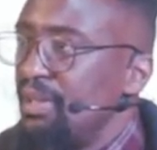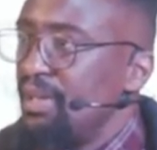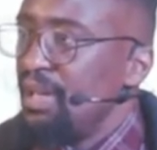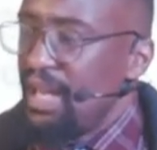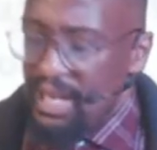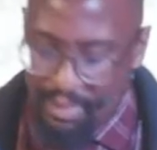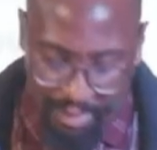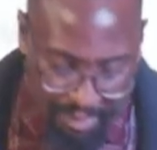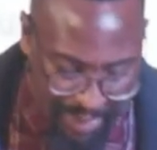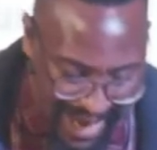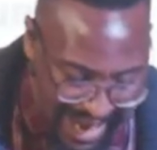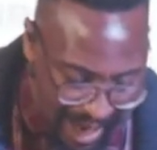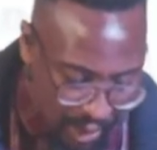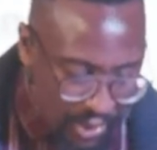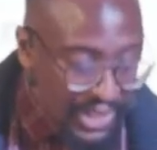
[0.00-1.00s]

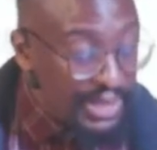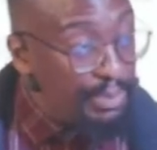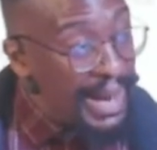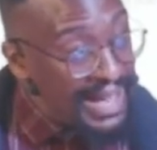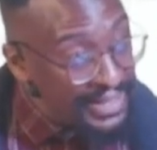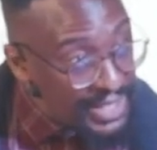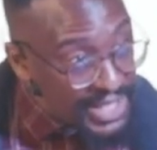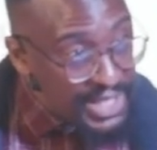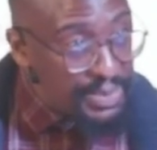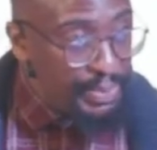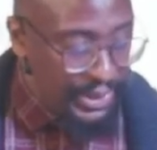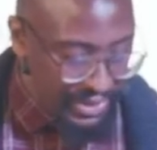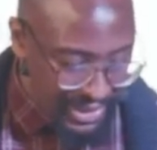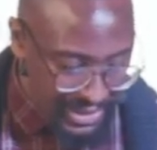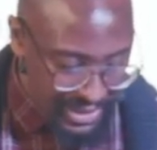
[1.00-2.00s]
empowered by the
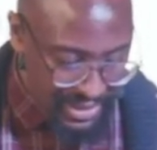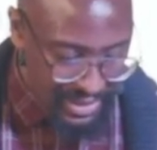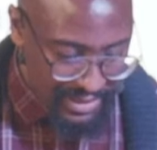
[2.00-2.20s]
Spirit.